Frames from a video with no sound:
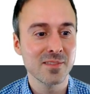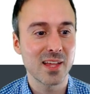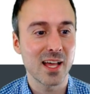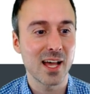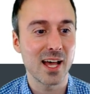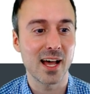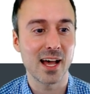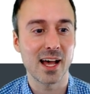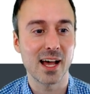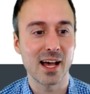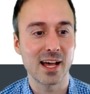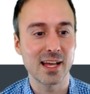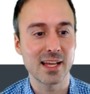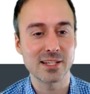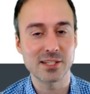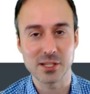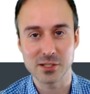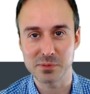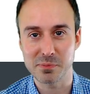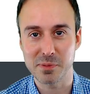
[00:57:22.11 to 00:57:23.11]
Uh, it
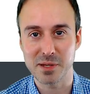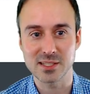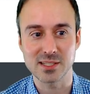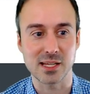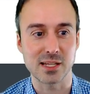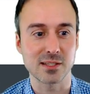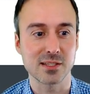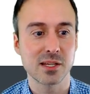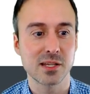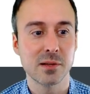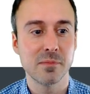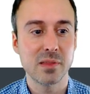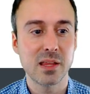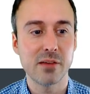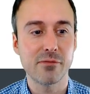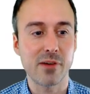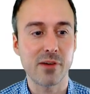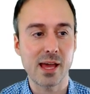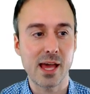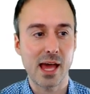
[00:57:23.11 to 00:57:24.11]
does make sense.
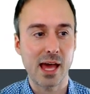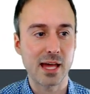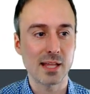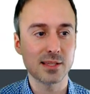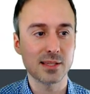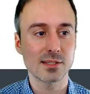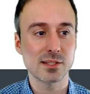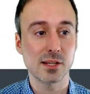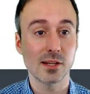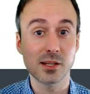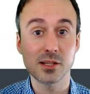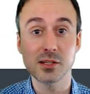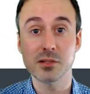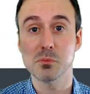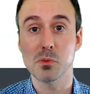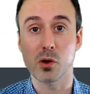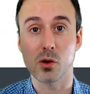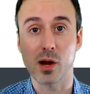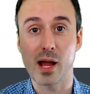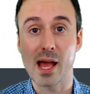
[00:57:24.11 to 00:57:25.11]
If I had studied
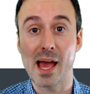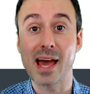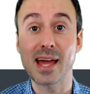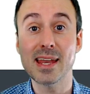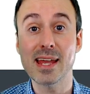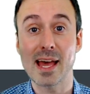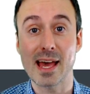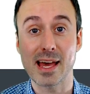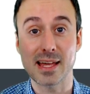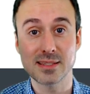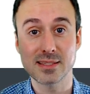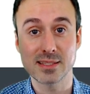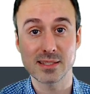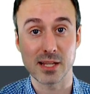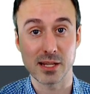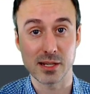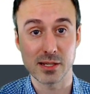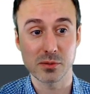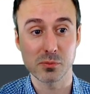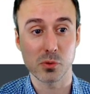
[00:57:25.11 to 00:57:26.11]
more, had had
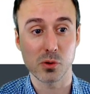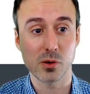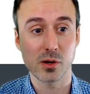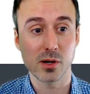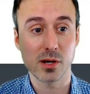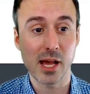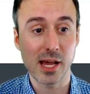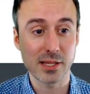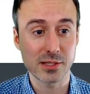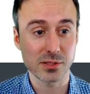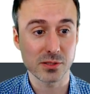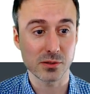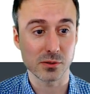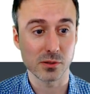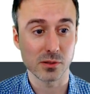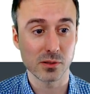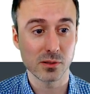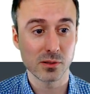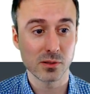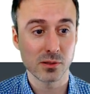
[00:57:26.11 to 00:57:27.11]
studied more in high
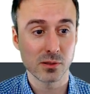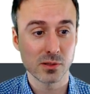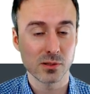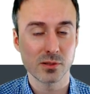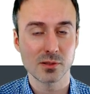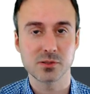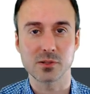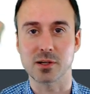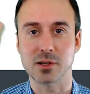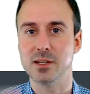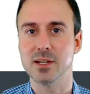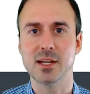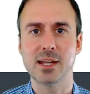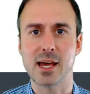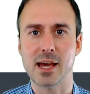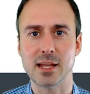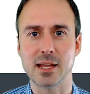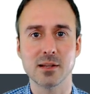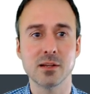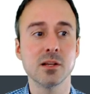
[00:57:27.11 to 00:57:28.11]
school, sorry, not
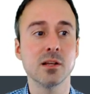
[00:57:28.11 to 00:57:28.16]
had.